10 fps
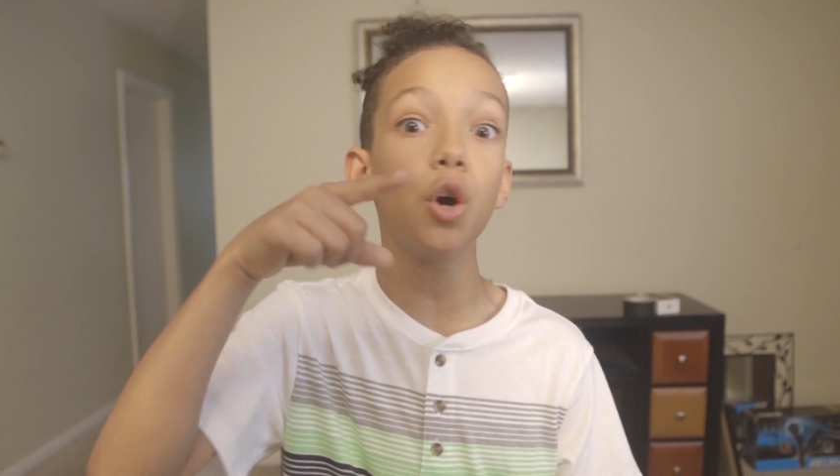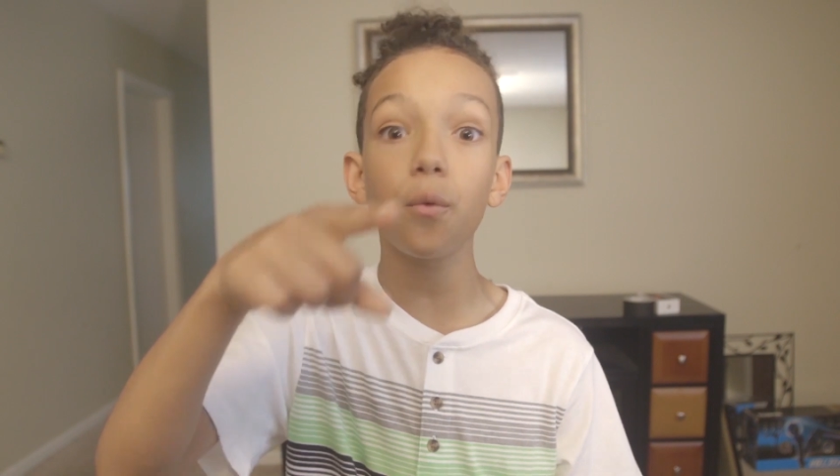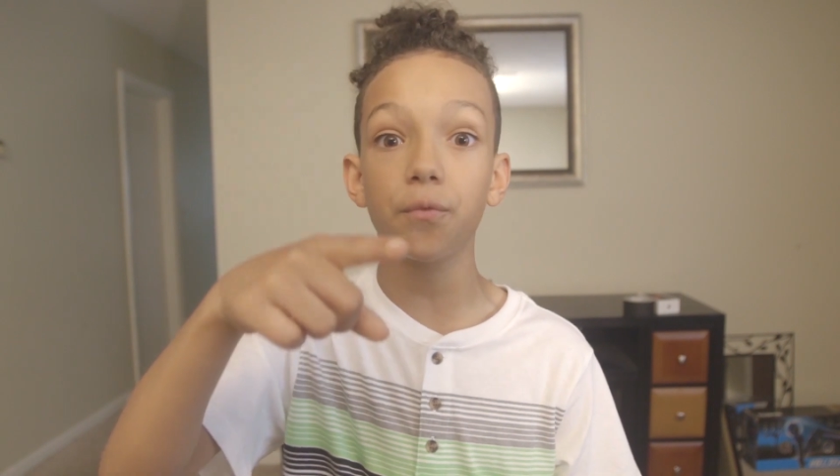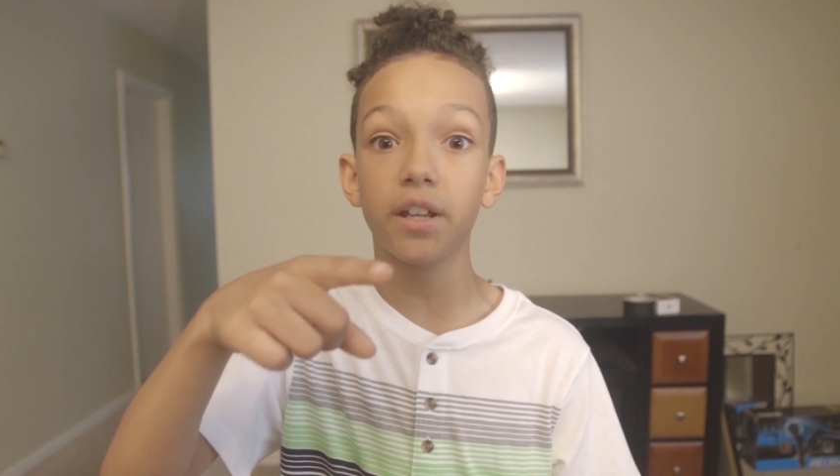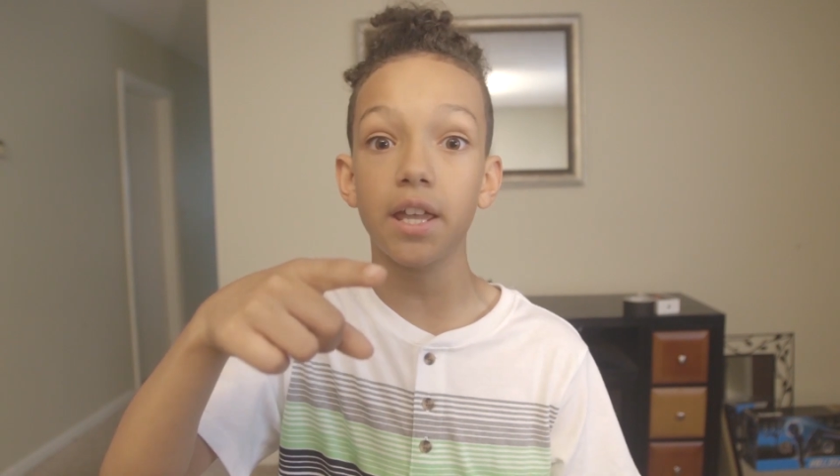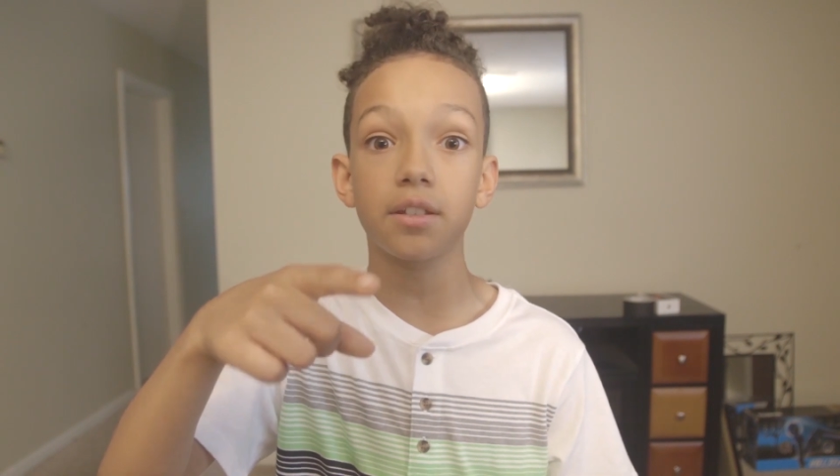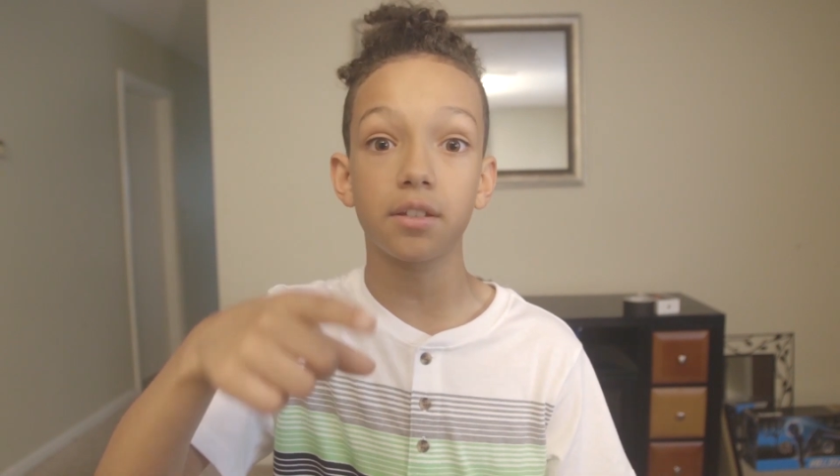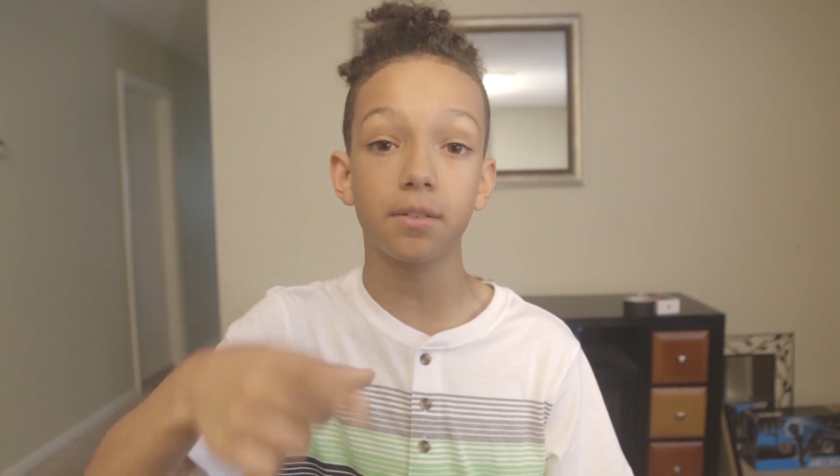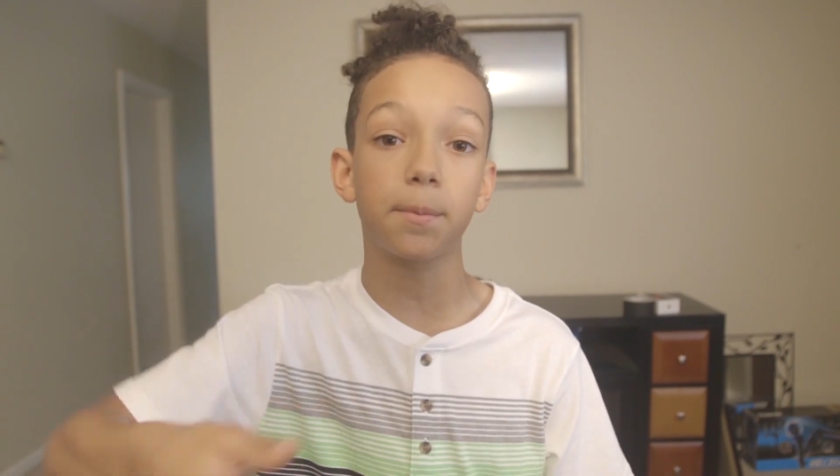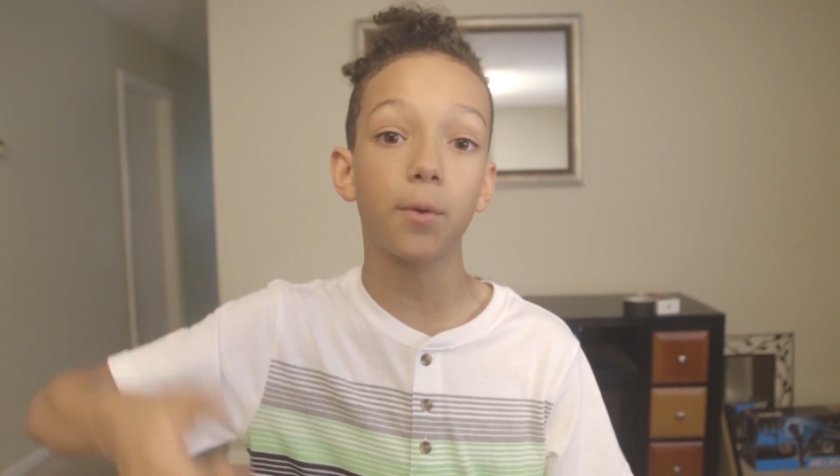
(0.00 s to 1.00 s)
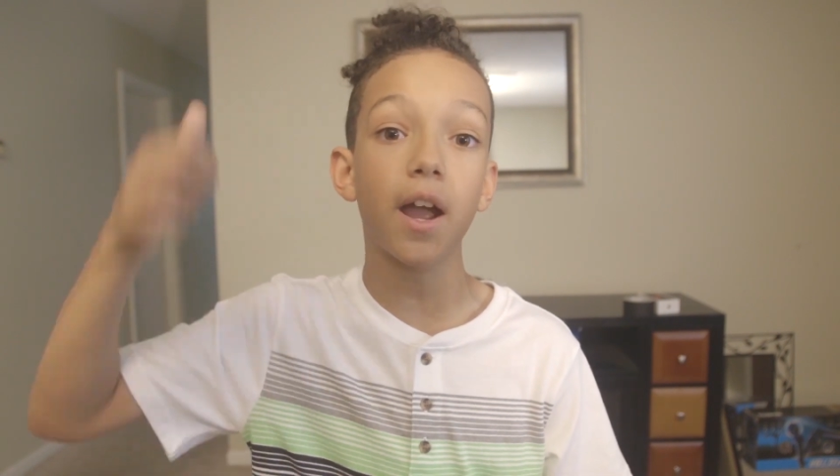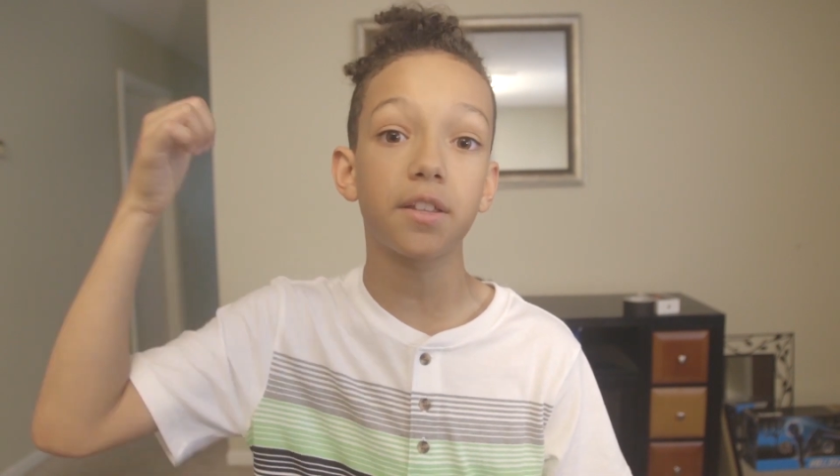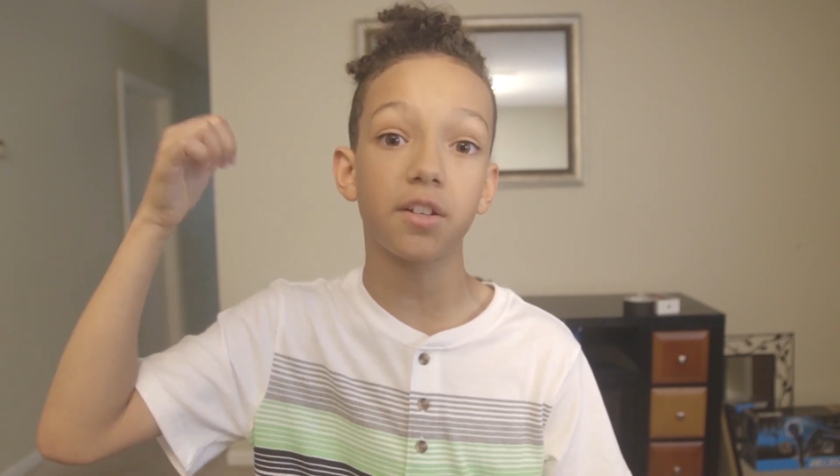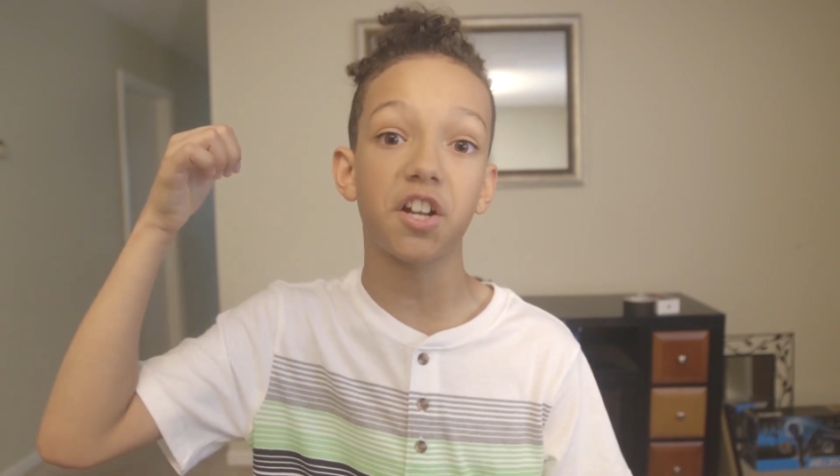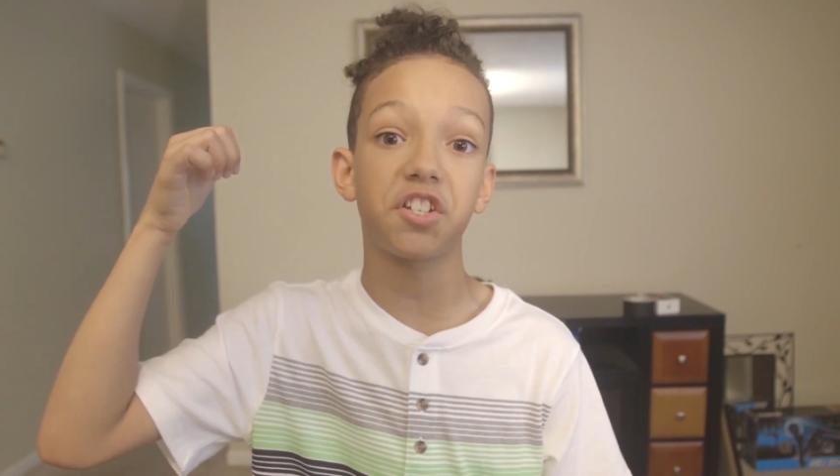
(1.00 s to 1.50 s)
don't forget to
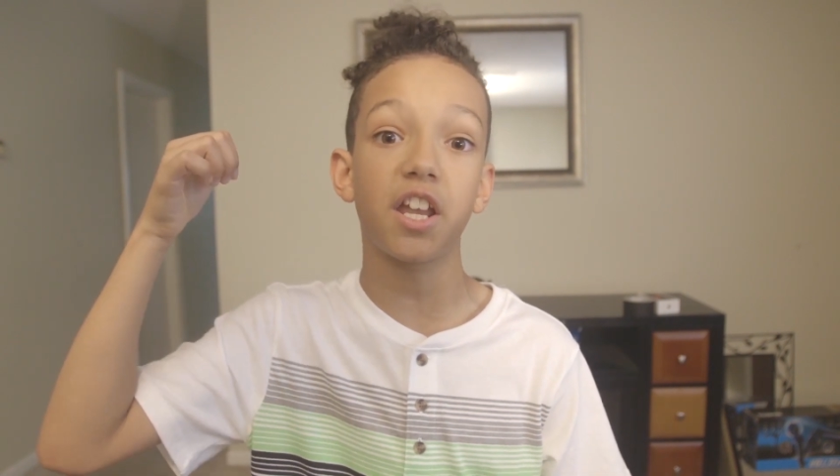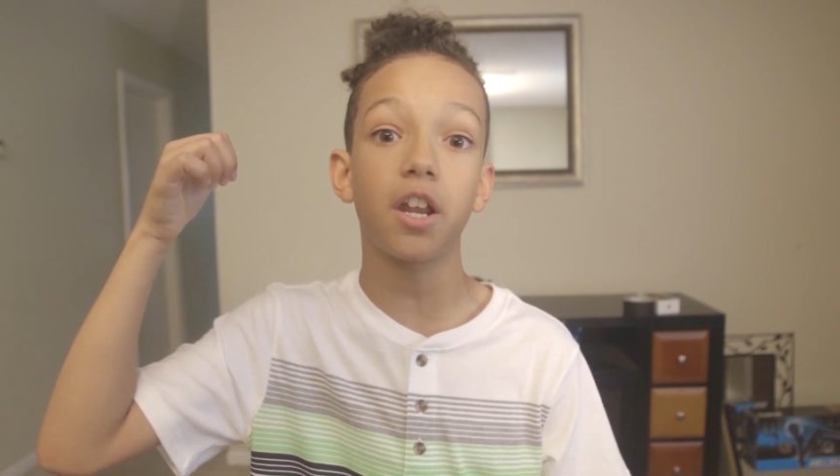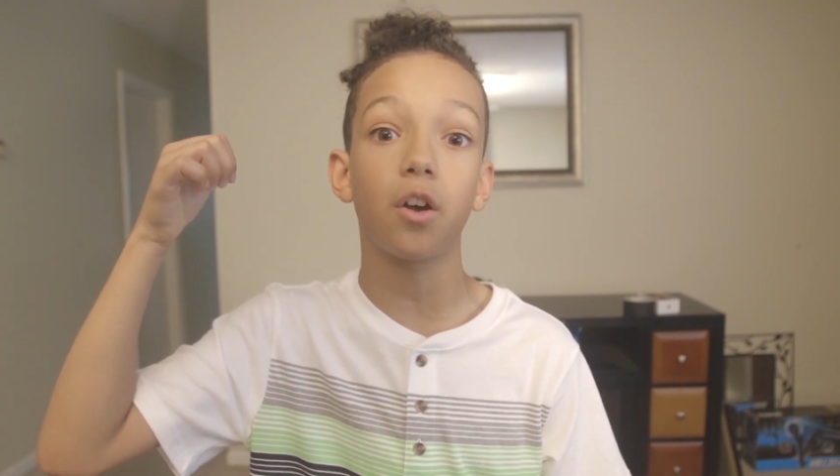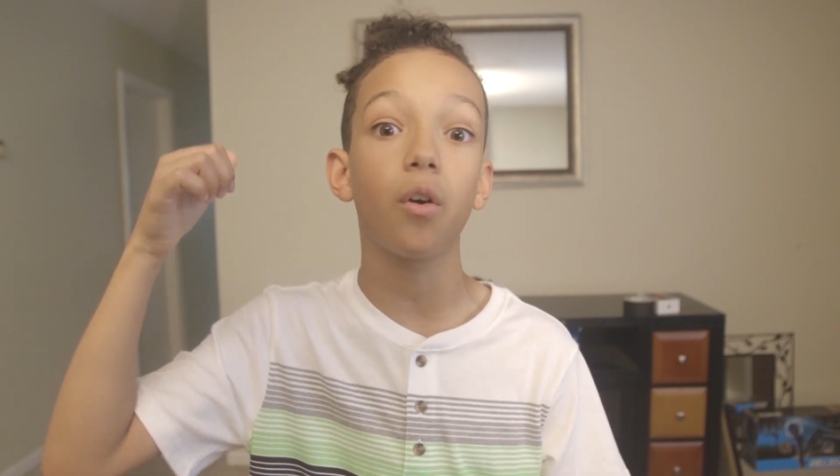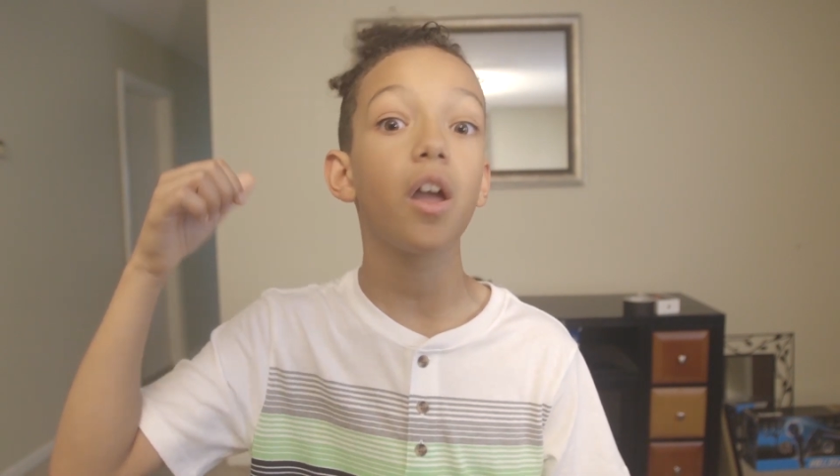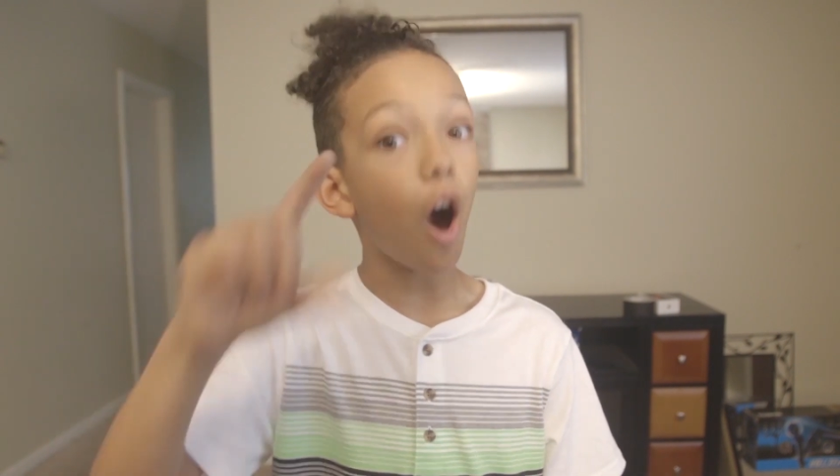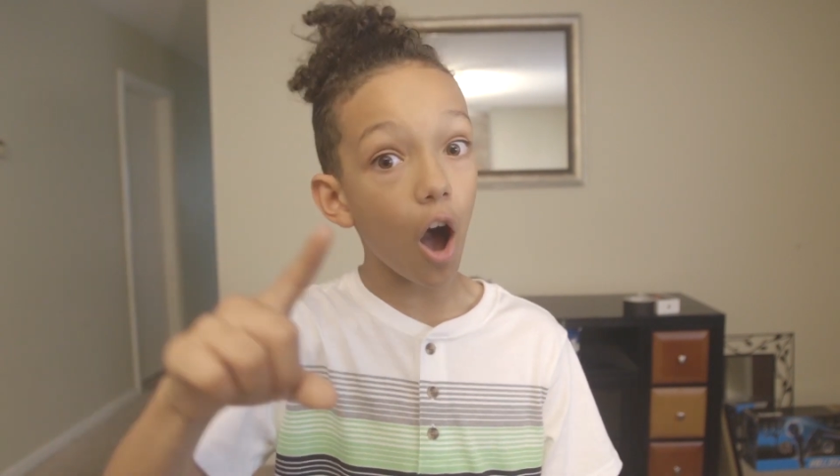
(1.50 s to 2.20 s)
subscribe to our channel.